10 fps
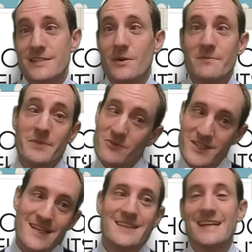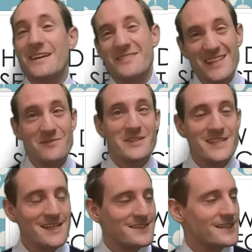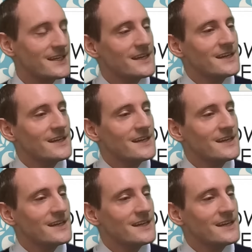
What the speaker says: So I've been rejected and I've done rejecting,